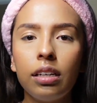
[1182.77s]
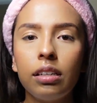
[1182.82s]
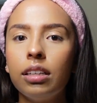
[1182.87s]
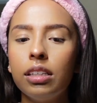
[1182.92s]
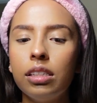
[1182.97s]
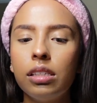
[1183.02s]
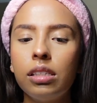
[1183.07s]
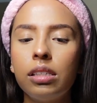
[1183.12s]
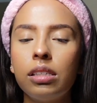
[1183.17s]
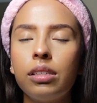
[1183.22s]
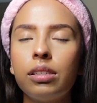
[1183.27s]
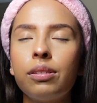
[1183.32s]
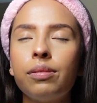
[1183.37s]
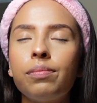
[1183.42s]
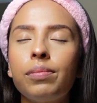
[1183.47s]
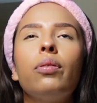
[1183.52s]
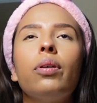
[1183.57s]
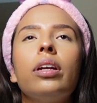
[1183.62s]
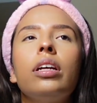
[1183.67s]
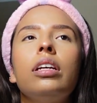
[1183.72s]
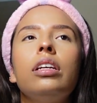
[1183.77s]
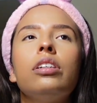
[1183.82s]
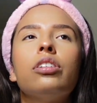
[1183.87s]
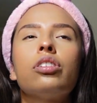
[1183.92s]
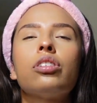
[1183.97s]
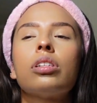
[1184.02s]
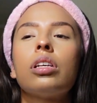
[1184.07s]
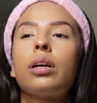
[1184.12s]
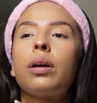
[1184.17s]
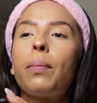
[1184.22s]
this already
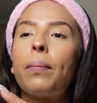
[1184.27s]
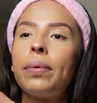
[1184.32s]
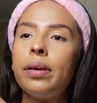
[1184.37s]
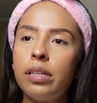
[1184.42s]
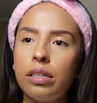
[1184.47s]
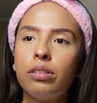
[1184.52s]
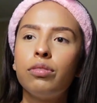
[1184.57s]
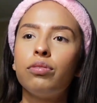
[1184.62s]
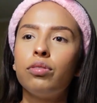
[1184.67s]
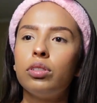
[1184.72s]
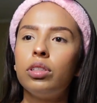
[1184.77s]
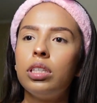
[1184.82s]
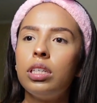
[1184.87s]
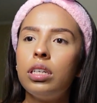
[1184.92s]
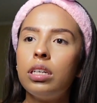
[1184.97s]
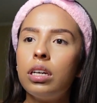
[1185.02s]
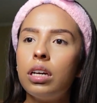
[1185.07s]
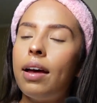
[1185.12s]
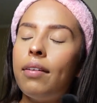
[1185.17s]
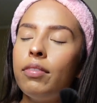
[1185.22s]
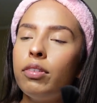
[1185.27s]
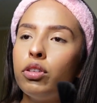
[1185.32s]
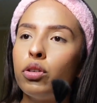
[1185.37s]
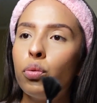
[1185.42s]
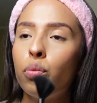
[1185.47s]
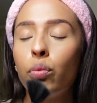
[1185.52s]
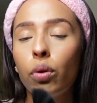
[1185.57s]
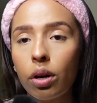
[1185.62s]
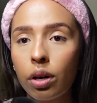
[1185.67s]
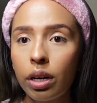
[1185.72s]
just like peacefully having to
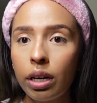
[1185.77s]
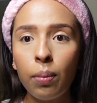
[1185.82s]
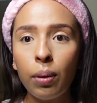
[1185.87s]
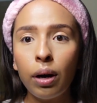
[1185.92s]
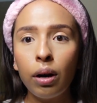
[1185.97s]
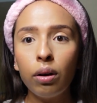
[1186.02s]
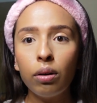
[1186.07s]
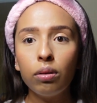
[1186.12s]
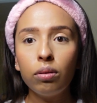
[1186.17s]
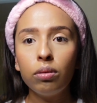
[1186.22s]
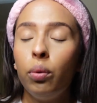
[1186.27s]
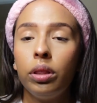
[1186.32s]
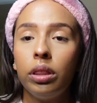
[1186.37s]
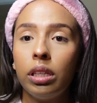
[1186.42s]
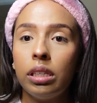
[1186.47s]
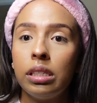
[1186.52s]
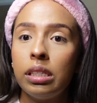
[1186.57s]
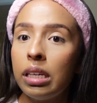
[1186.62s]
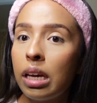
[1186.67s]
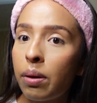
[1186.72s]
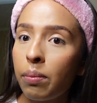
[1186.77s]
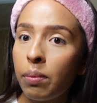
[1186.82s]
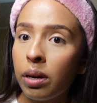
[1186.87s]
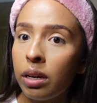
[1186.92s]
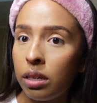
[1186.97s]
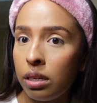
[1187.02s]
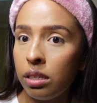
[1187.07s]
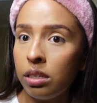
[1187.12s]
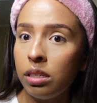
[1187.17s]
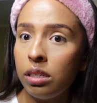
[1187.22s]
worry about what the sigma
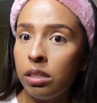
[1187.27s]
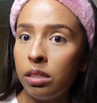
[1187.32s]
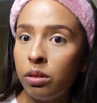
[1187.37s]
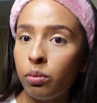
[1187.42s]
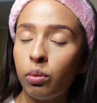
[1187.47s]
is,